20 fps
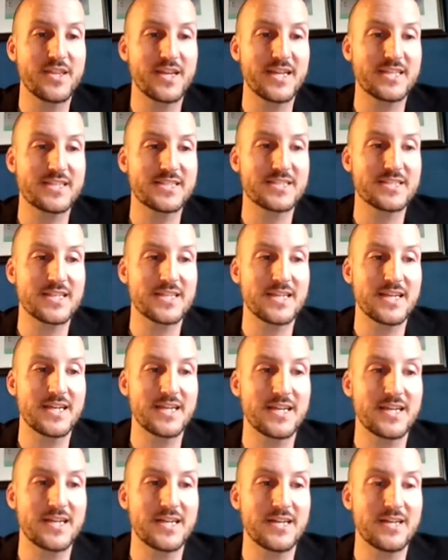that
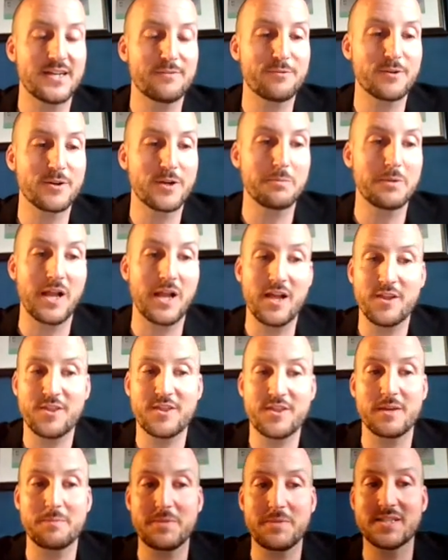for global health,
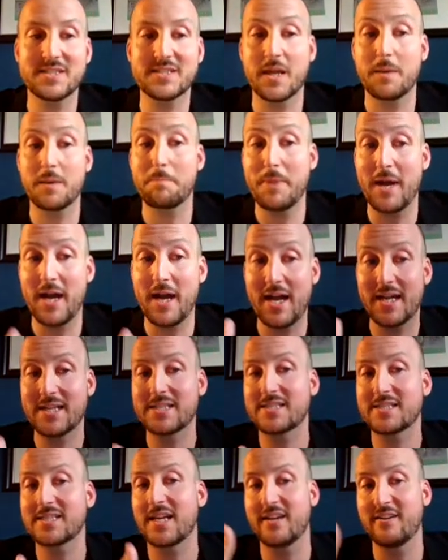that means that
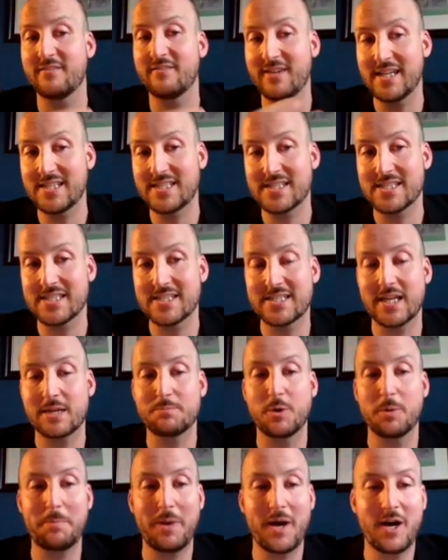banks and investors get
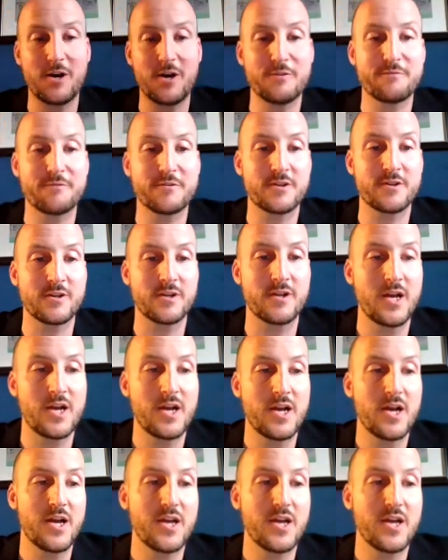more powerful,